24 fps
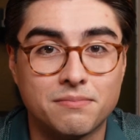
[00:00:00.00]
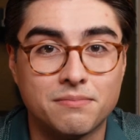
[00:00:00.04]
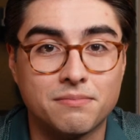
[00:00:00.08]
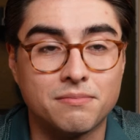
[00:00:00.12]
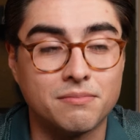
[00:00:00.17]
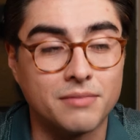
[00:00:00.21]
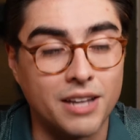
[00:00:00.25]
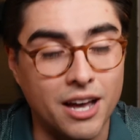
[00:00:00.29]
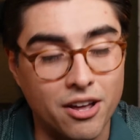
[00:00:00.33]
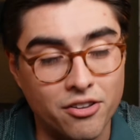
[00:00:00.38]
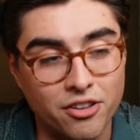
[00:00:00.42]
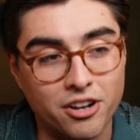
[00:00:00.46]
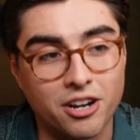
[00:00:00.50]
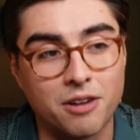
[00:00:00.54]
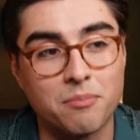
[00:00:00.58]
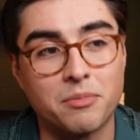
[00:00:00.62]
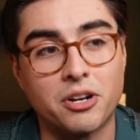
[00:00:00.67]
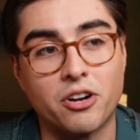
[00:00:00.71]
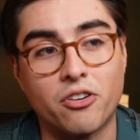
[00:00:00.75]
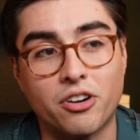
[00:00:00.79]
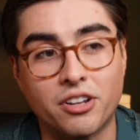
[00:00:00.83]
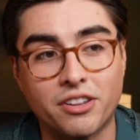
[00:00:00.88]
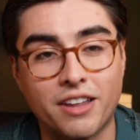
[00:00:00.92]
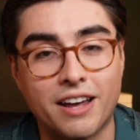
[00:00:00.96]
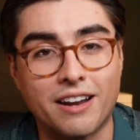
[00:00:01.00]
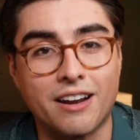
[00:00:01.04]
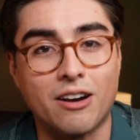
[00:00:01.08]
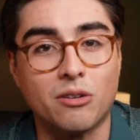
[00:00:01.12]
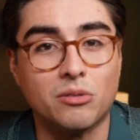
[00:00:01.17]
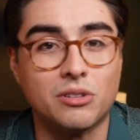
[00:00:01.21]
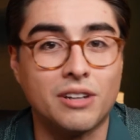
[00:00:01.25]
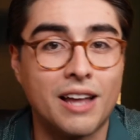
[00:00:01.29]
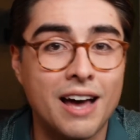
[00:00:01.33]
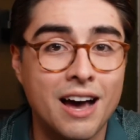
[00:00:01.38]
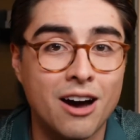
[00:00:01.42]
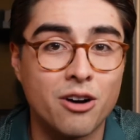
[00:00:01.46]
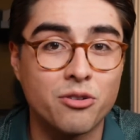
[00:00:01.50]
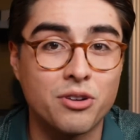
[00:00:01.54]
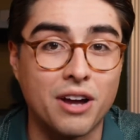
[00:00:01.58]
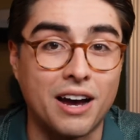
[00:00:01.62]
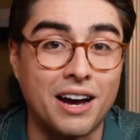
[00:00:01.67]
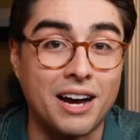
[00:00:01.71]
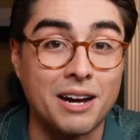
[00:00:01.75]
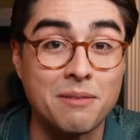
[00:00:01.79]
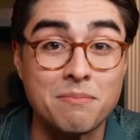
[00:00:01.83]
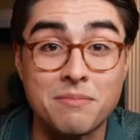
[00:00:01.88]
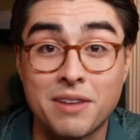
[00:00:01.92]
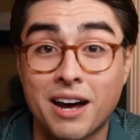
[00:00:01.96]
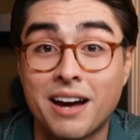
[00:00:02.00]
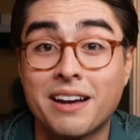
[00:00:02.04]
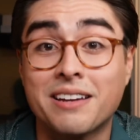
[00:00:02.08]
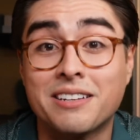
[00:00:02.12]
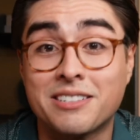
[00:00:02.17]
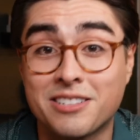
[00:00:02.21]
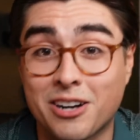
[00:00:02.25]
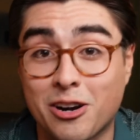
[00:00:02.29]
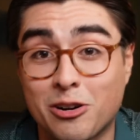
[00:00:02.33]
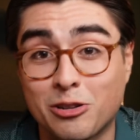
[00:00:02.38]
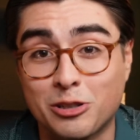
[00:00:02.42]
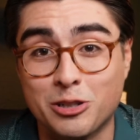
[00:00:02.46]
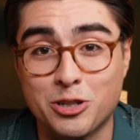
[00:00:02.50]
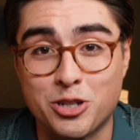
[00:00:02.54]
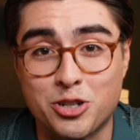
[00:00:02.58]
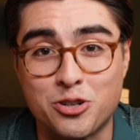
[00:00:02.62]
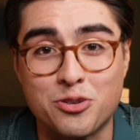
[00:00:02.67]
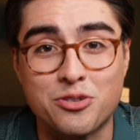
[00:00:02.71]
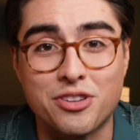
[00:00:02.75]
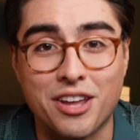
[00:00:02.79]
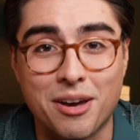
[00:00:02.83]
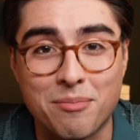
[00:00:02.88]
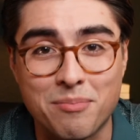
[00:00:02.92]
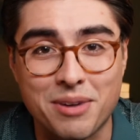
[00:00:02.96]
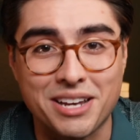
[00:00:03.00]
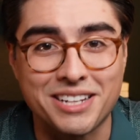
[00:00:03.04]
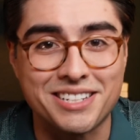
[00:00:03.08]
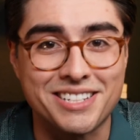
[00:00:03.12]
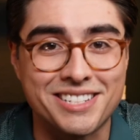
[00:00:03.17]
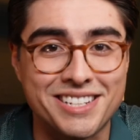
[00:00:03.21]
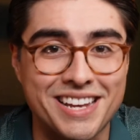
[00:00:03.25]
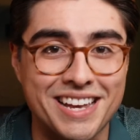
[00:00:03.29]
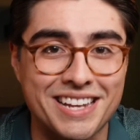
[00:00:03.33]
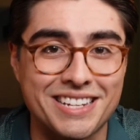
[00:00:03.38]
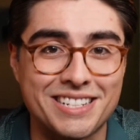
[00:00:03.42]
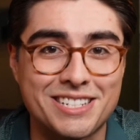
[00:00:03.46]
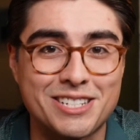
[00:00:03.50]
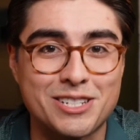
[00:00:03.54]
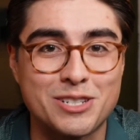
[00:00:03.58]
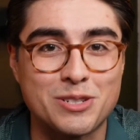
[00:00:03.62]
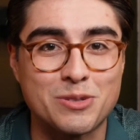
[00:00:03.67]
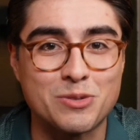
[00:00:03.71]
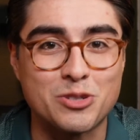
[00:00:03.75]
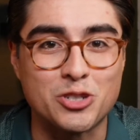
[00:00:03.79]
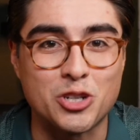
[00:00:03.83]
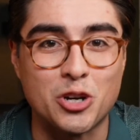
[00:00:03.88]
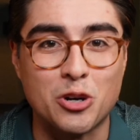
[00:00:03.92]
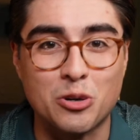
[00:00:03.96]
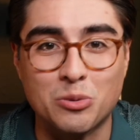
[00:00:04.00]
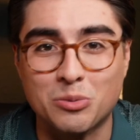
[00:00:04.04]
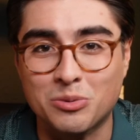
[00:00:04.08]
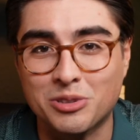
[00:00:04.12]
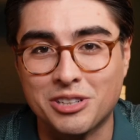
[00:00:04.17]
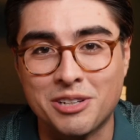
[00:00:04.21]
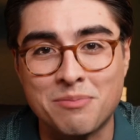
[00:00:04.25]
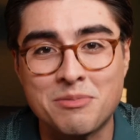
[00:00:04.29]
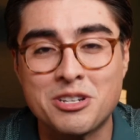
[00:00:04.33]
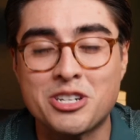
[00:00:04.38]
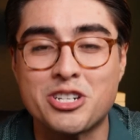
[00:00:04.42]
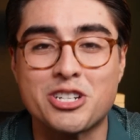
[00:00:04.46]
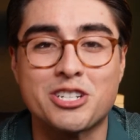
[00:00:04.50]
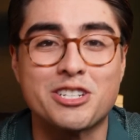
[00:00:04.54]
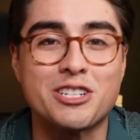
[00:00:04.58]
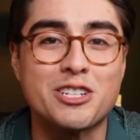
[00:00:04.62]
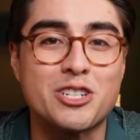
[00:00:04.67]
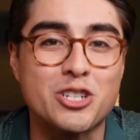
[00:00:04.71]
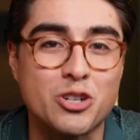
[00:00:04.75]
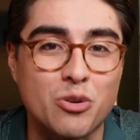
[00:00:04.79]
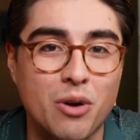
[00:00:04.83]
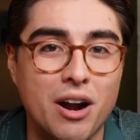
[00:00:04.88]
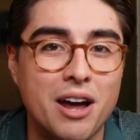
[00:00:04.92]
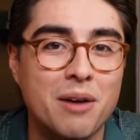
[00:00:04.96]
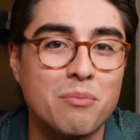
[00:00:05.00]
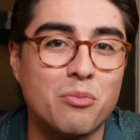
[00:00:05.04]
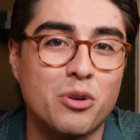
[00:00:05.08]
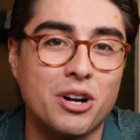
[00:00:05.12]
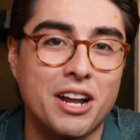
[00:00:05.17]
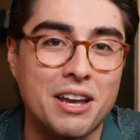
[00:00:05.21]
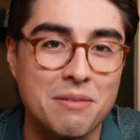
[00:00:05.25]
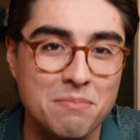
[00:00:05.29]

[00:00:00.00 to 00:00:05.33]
Now that I'm hearing that out loud, I'm not entirely sure that makes sense, so let me just describe what I